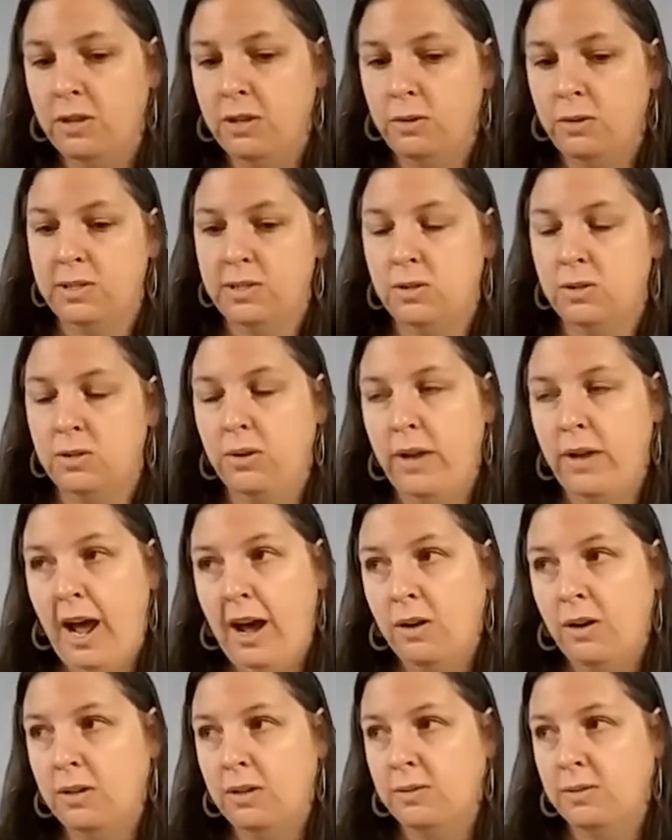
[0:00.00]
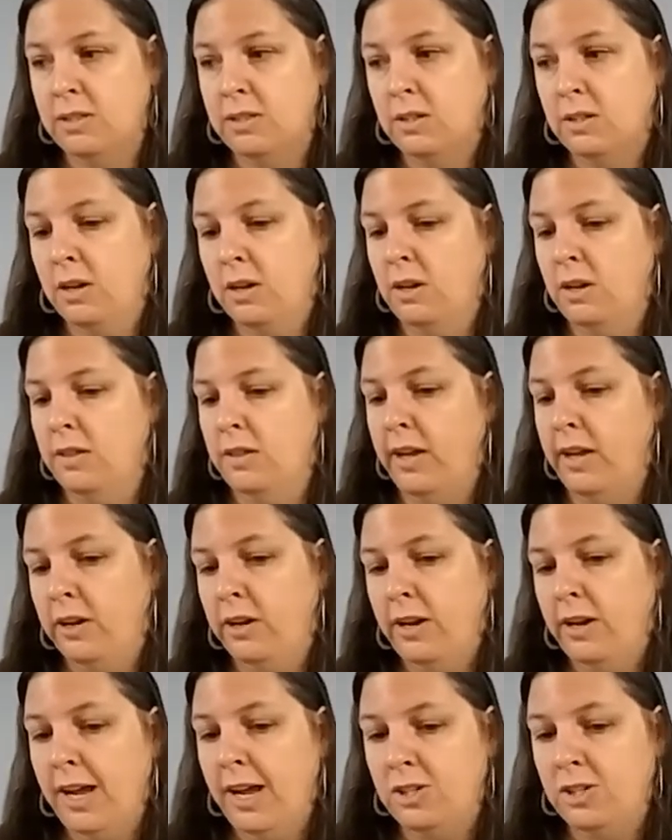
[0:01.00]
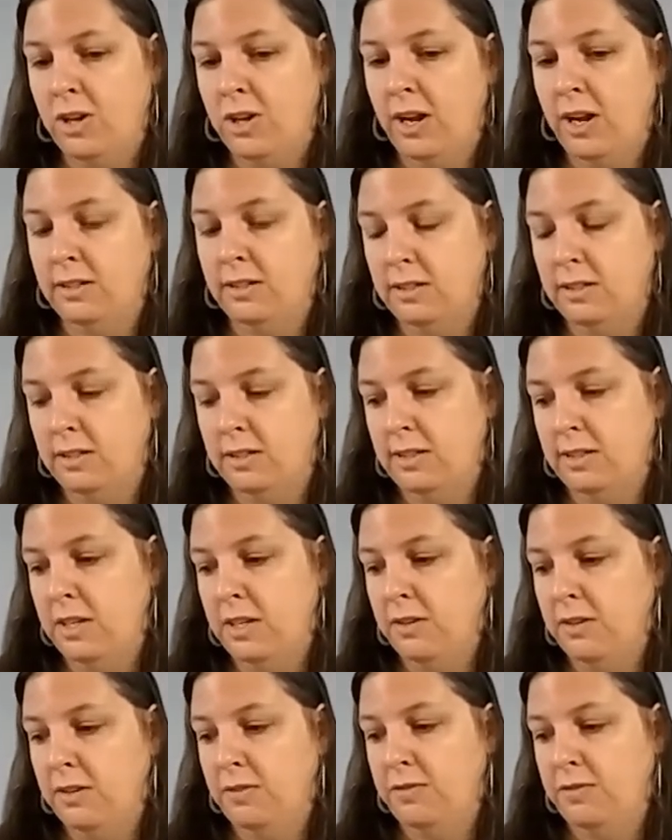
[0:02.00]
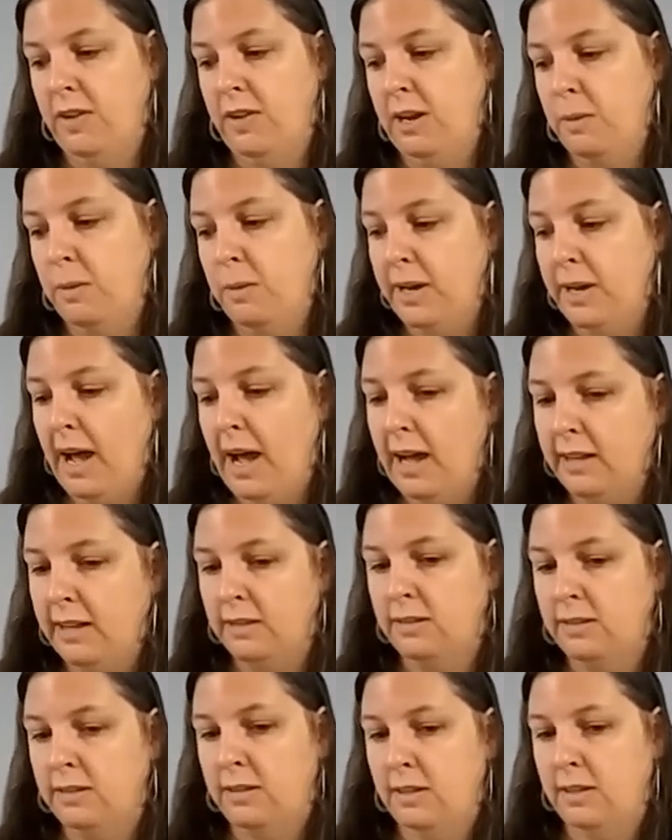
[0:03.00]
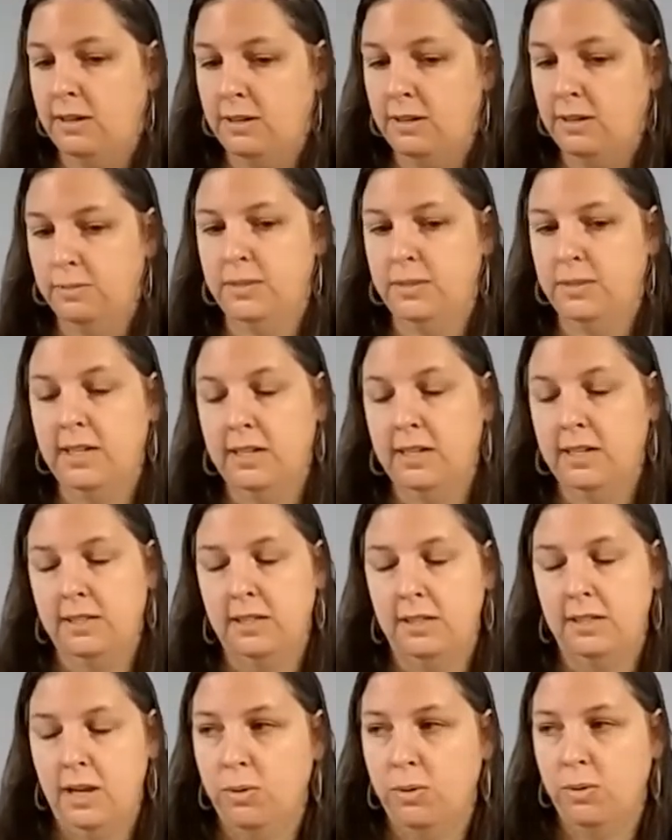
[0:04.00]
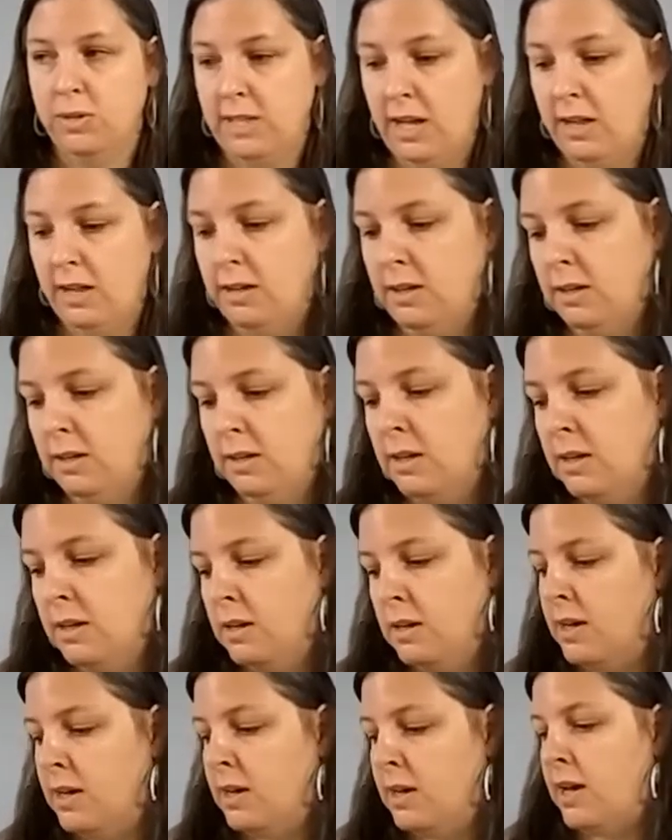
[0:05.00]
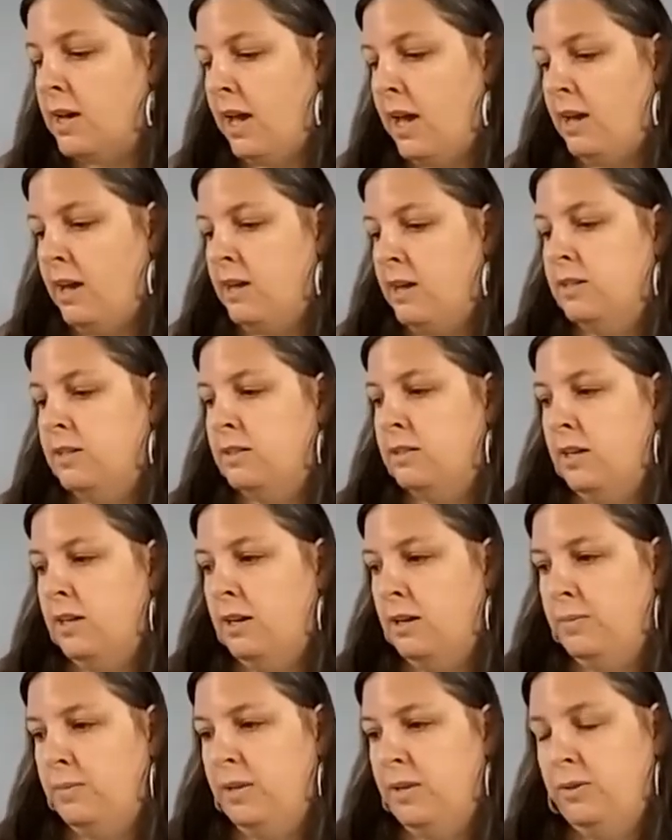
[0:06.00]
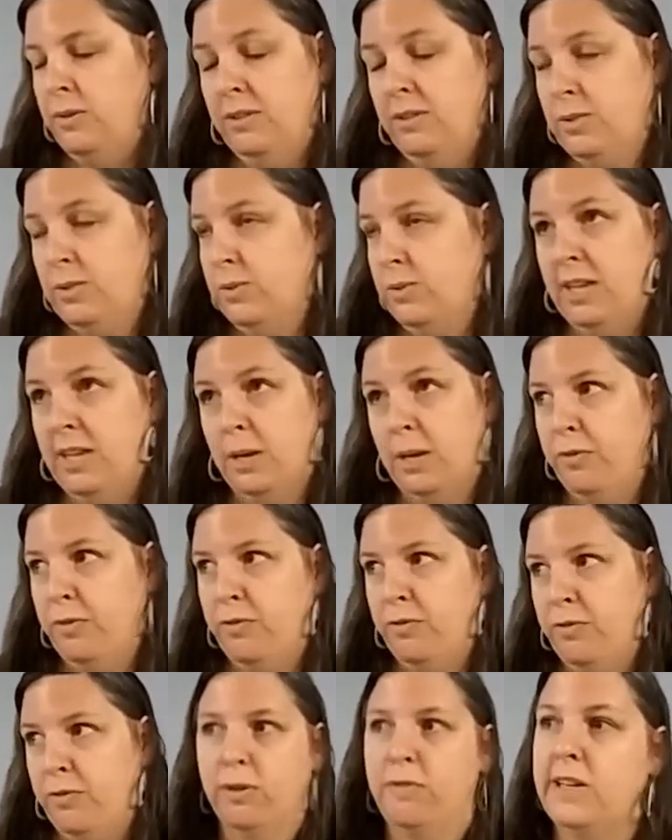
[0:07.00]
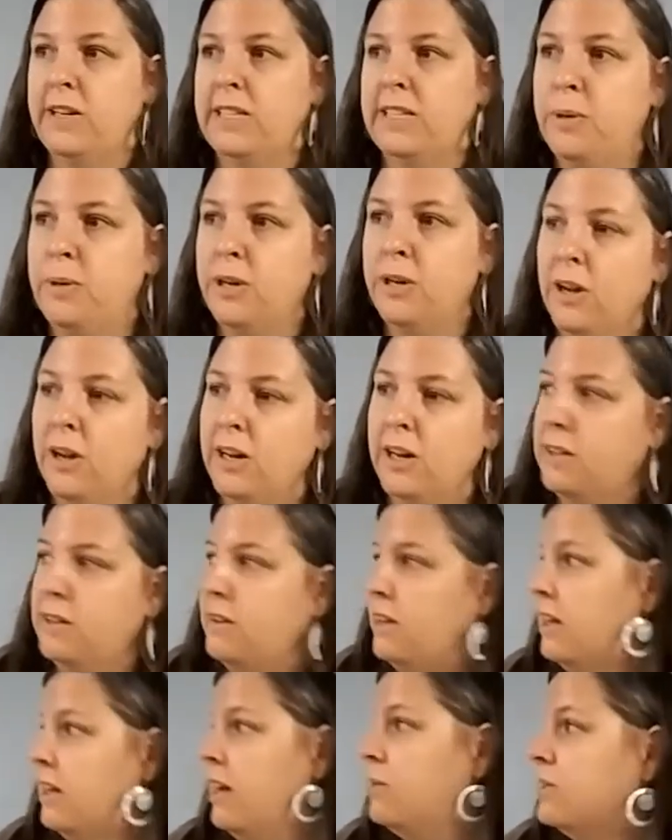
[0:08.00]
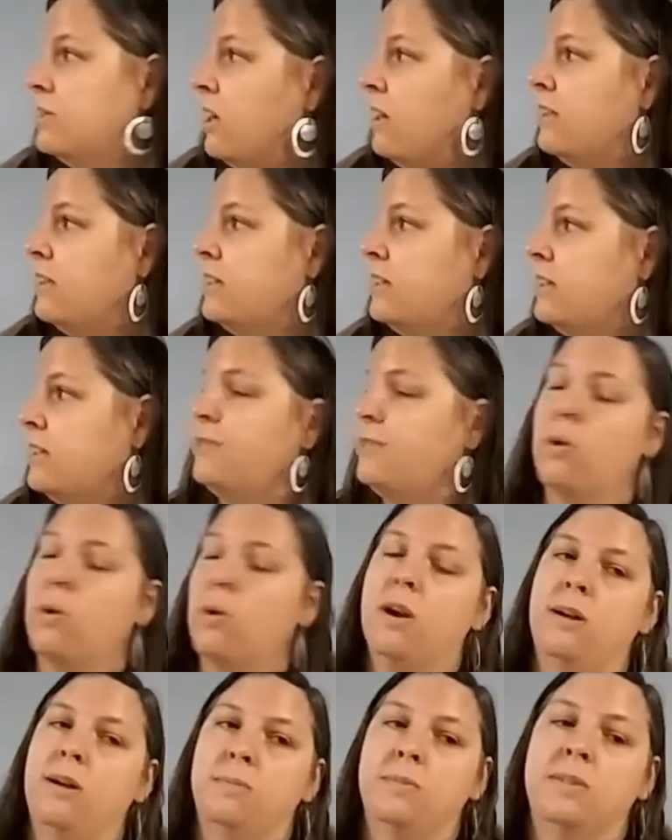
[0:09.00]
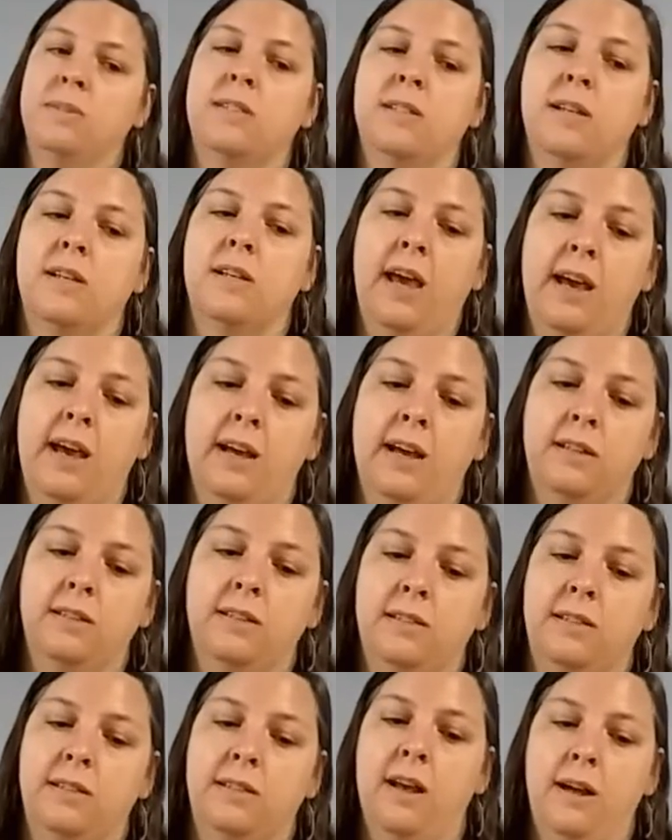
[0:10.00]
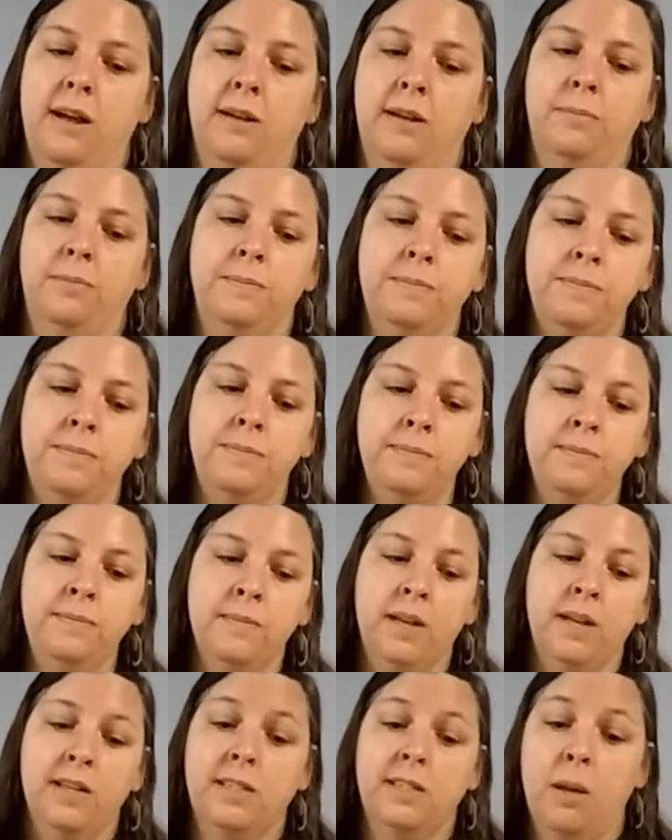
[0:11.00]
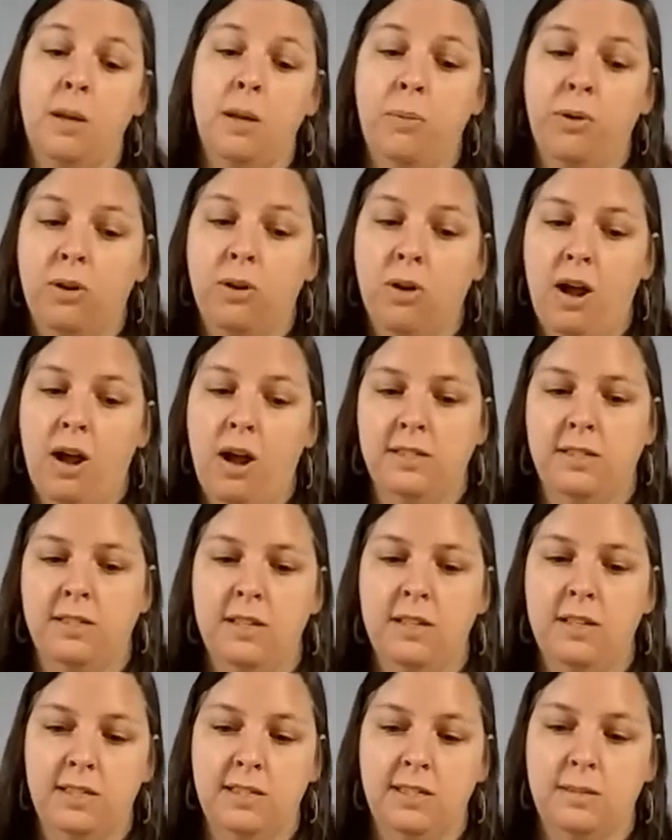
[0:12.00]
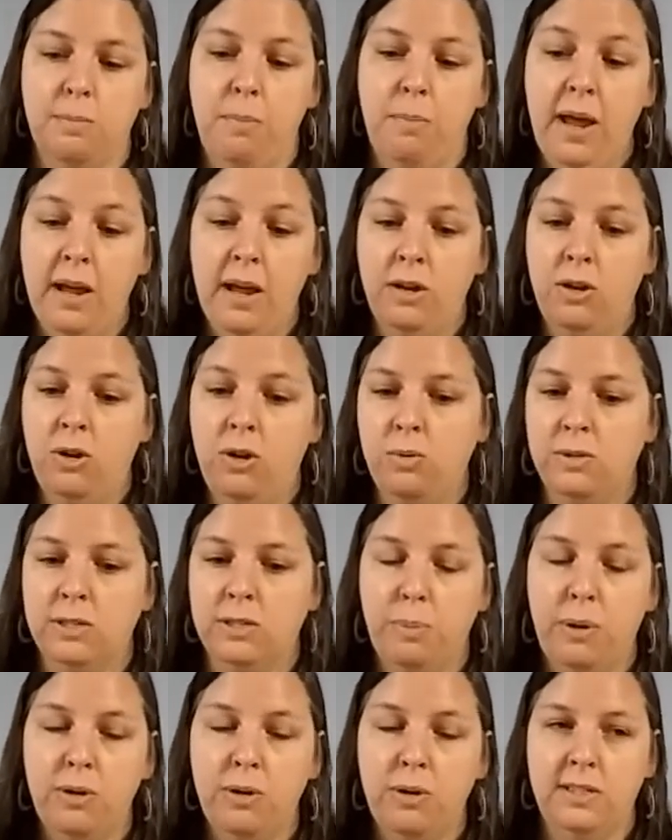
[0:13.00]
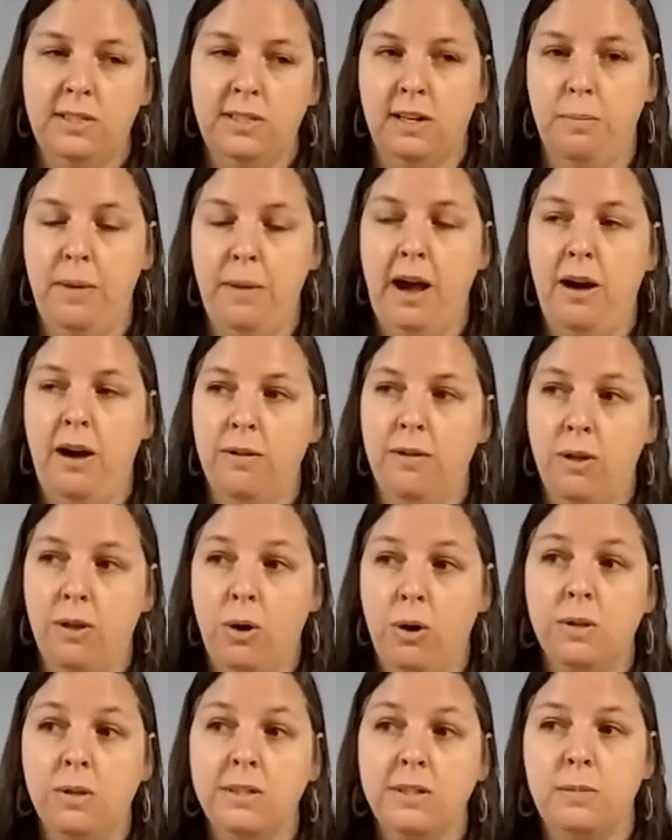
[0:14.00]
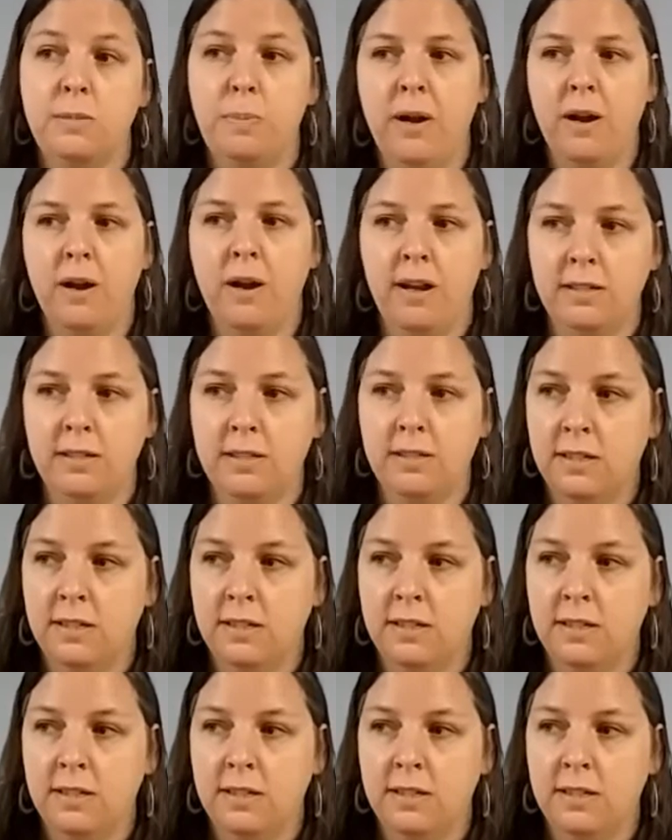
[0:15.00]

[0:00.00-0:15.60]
that was sold out. I was looking on the internet trying to see if anybody had tickets that they were selling. And this was like before Facebook or anything. I was on these forums and I stumbled across this man who was posting about the Holy Spirit